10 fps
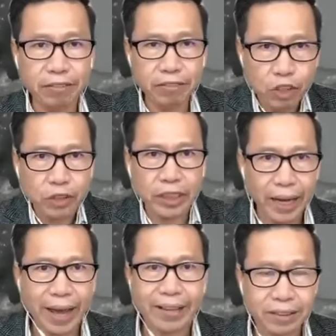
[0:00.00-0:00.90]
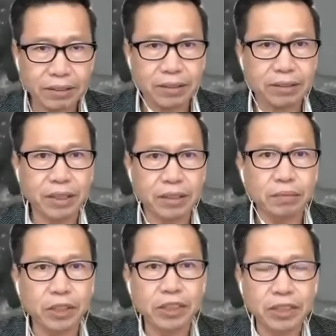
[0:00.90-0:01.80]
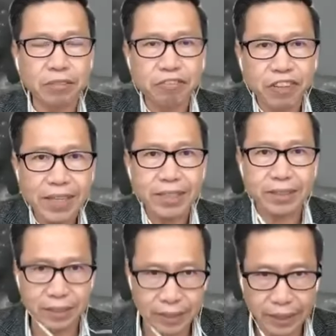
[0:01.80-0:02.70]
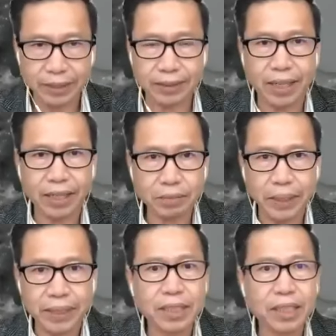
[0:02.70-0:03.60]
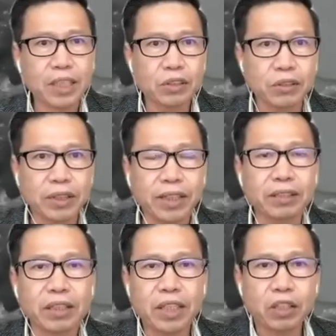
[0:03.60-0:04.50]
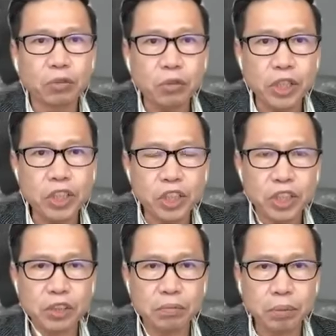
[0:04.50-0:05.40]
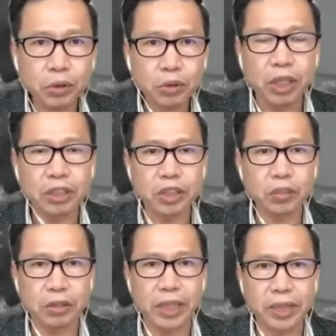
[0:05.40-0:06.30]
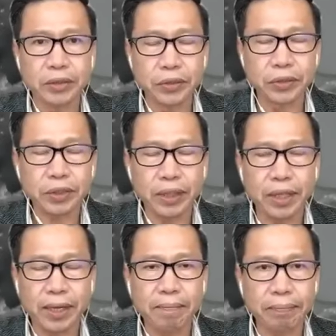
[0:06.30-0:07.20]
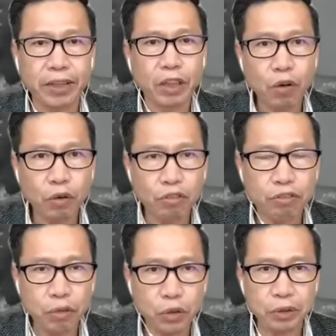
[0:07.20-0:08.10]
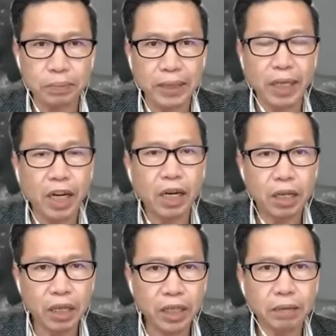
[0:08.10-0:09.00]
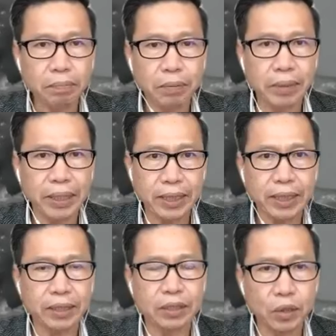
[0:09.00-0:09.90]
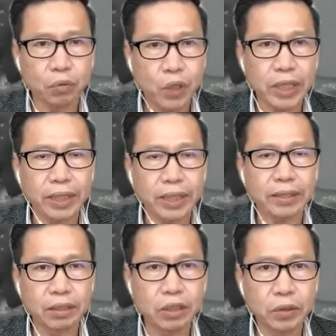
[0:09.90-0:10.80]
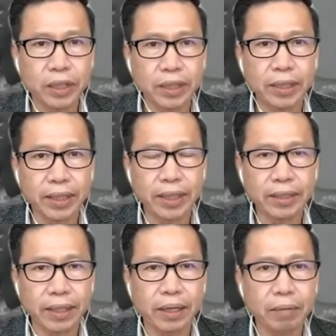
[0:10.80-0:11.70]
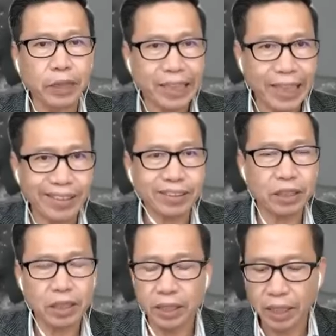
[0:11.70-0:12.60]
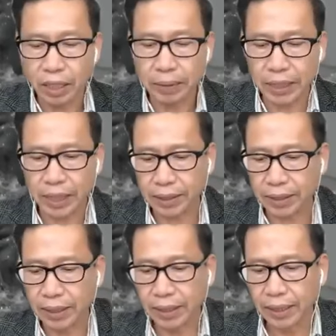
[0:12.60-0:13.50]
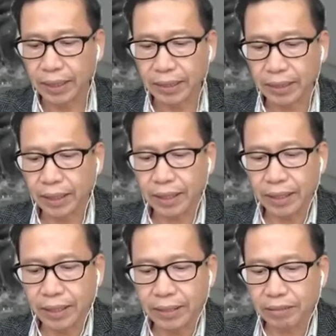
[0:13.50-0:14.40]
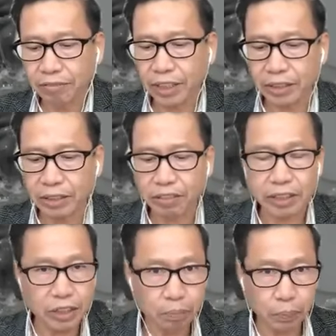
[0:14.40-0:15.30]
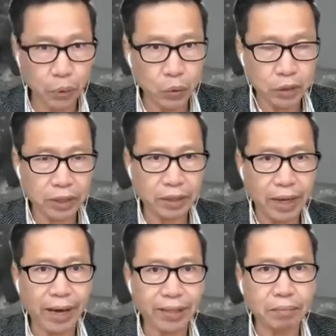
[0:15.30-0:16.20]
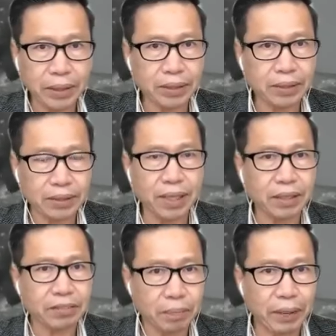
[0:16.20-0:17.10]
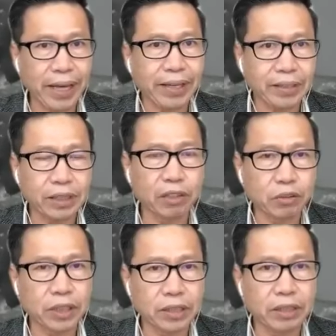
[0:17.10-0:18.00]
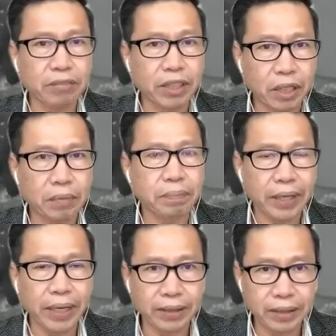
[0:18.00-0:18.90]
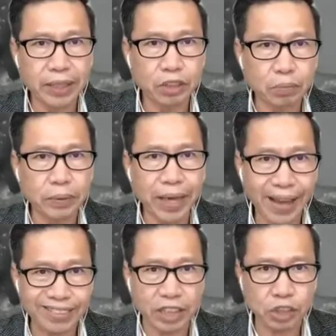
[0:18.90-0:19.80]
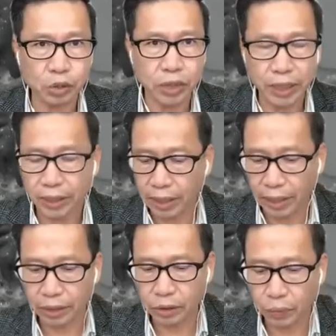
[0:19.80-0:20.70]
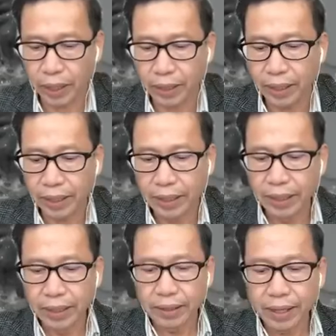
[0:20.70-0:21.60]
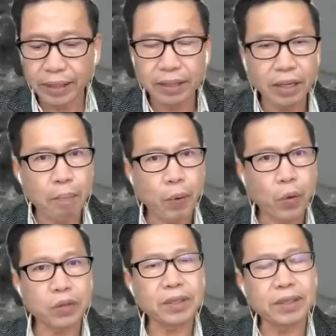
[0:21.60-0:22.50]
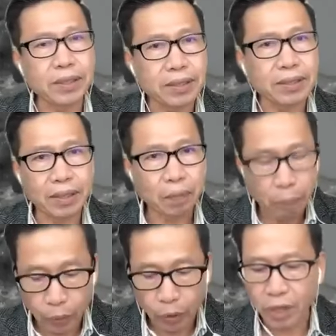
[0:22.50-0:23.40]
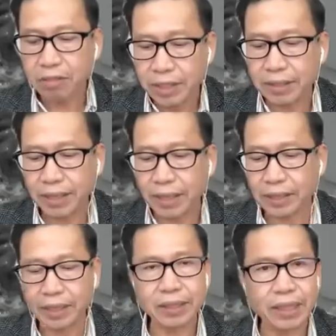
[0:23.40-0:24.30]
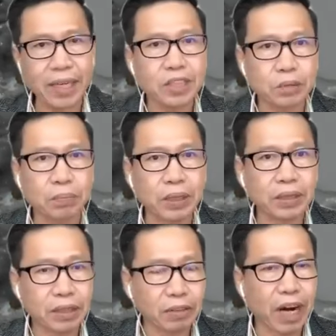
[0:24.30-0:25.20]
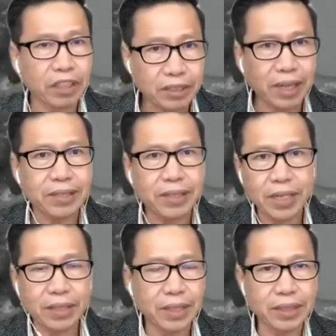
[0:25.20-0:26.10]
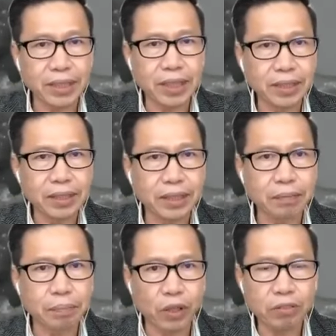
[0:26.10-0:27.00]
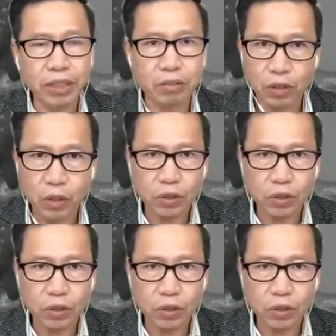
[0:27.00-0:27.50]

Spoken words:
looking at the sustainability financing aspect, so that ranger, boot on the ground, law enforcement all implemented the work, the duty in there, protect the key habitat in there. It's very, very important elements of the planning already developed and need to be executed as well. The other important is private sector engagement. As I highlighted earlier, private